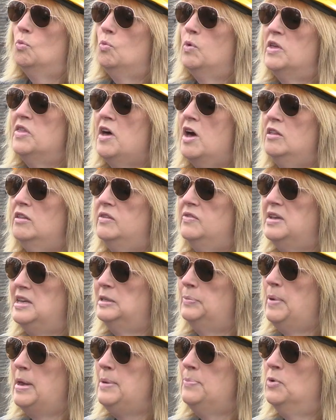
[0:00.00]
With all of
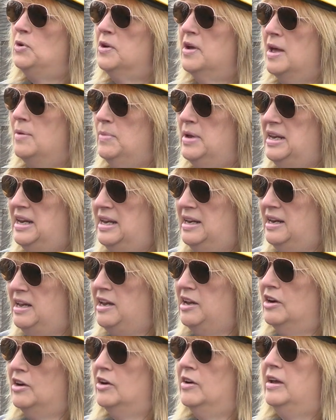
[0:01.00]
these people coming in
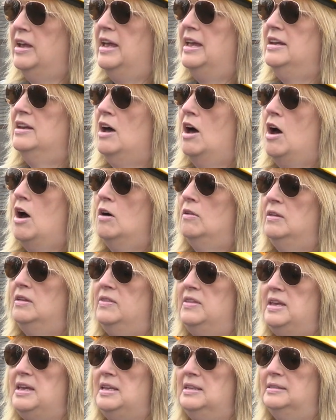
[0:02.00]
here and all
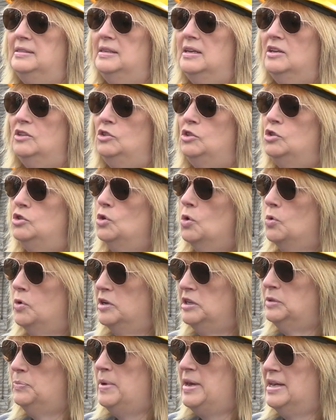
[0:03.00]
of these
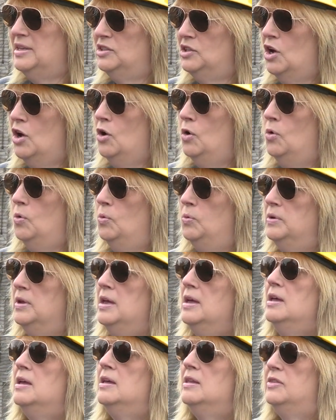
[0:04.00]
stories being told,
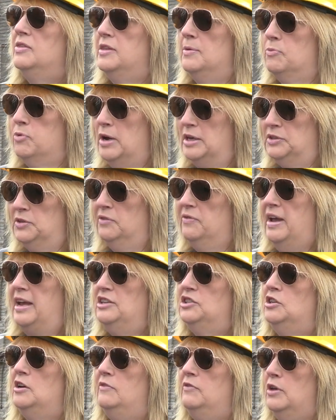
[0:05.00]
the
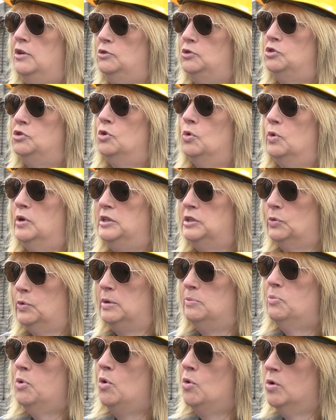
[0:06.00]
preservation of those stories
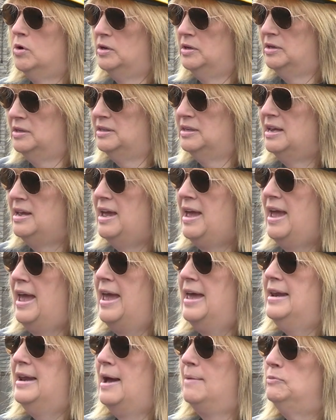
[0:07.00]
are important,
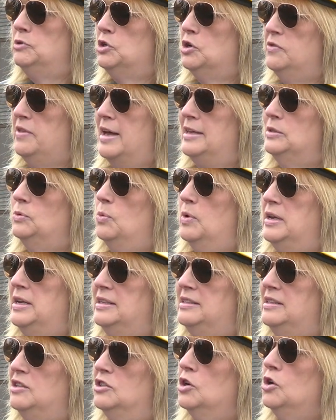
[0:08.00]
and I'm sure that's what
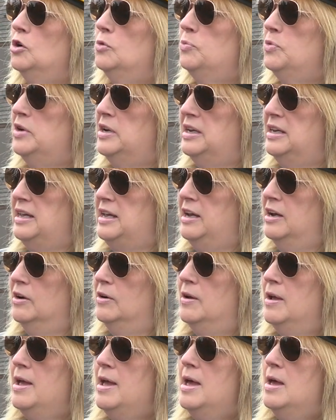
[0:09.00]
is interpreted
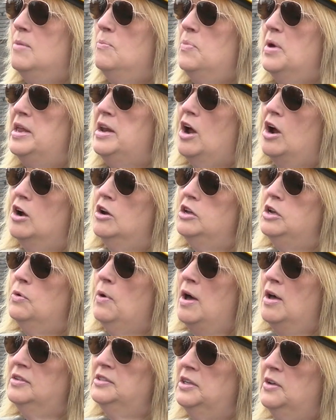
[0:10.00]
here. But are
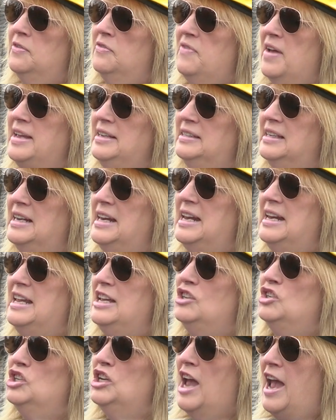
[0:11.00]
you also facing
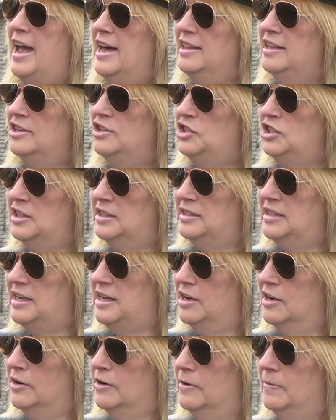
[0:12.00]
any challenges
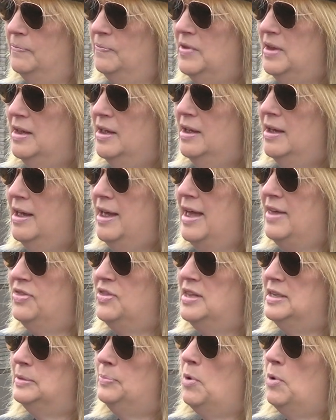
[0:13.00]
here at this